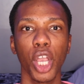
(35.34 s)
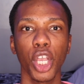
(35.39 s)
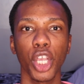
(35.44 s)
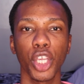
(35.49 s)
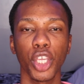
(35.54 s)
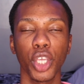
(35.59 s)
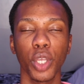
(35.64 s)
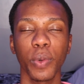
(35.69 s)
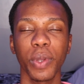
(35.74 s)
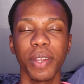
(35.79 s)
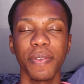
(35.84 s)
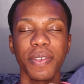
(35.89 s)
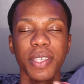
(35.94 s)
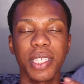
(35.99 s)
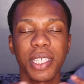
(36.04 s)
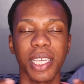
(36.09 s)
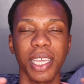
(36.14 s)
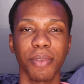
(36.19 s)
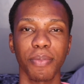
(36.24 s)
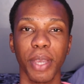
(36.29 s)
you would have
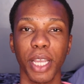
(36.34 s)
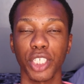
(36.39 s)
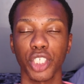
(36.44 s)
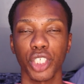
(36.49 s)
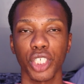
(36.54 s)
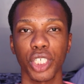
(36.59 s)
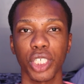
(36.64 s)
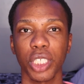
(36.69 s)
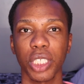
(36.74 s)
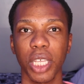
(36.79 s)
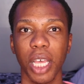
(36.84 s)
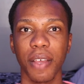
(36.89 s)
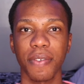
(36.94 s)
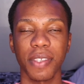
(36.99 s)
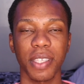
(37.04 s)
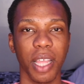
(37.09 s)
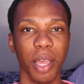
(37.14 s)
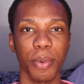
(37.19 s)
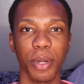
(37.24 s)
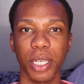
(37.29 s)
seen pictures of
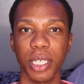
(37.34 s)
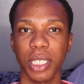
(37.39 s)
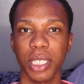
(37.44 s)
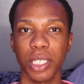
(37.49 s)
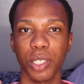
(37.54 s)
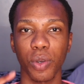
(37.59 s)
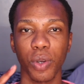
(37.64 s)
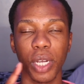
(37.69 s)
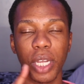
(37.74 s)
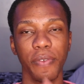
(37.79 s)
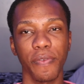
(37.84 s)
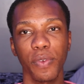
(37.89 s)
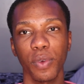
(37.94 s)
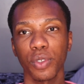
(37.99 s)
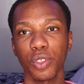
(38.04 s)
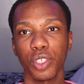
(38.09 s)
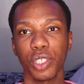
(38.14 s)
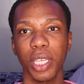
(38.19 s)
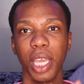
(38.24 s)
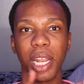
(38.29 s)
celebrities or
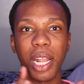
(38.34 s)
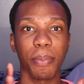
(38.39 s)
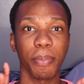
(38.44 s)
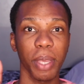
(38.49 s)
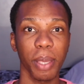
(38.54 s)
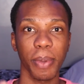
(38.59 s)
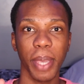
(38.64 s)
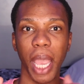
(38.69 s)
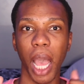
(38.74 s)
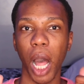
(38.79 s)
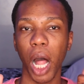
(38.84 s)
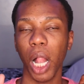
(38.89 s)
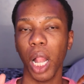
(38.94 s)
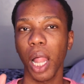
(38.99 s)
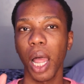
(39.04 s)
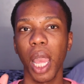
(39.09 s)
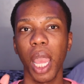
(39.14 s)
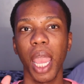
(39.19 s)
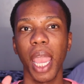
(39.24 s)
influencers getting a BBL